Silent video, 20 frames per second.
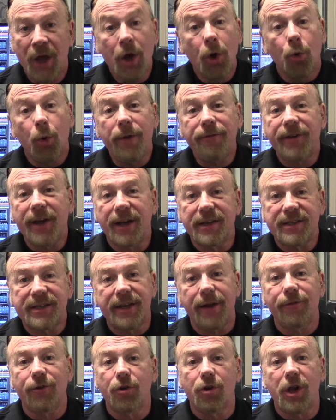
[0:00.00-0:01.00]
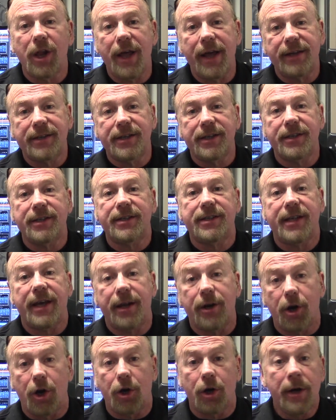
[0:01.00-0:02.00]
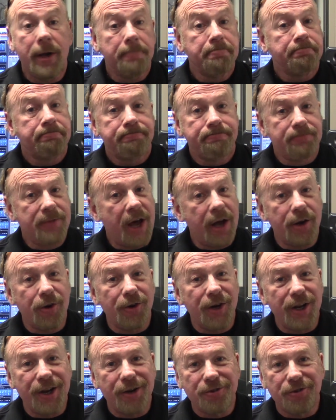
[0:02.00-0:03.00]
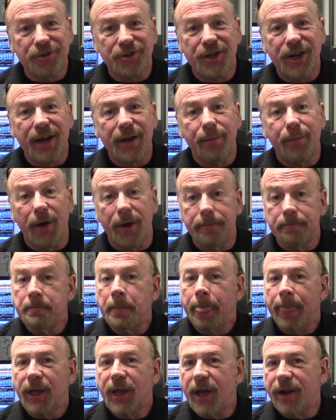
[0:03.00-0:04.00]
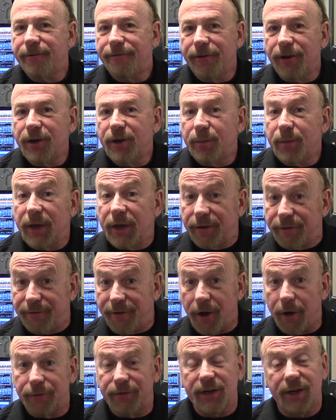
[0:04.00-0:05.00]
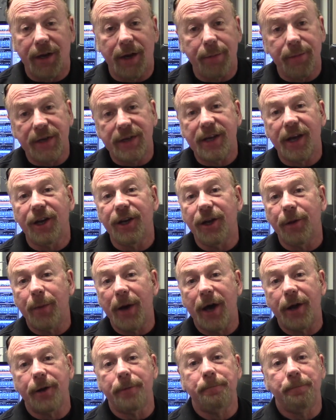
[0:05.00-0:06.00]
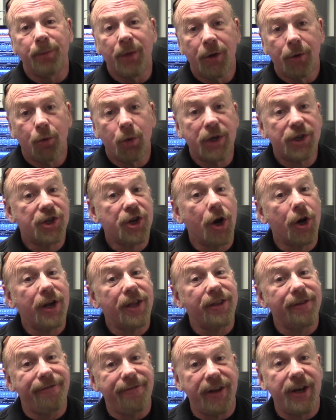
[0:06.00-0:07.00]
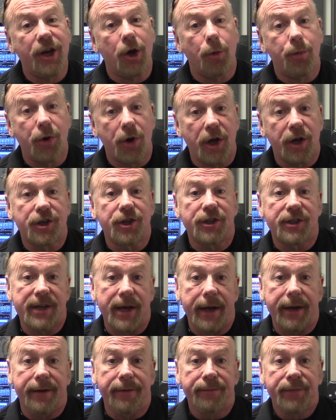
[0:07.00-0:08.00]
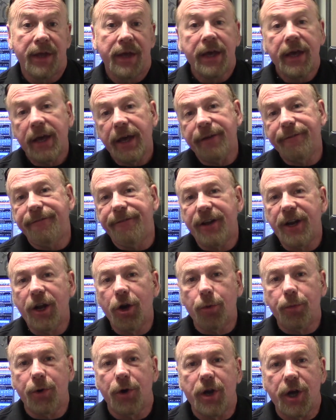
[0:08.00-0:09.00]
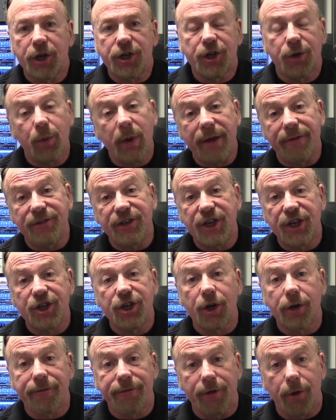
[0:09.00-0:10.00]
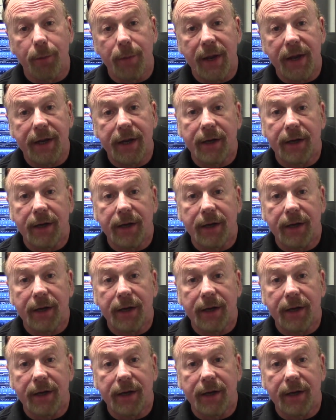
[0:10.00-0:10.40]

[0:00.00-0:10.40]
We've got several classes that are not only interesting, but kind of fun to be involved in. Let me tell you about them. We start on the video production side. In video production, we have digital filmmaking.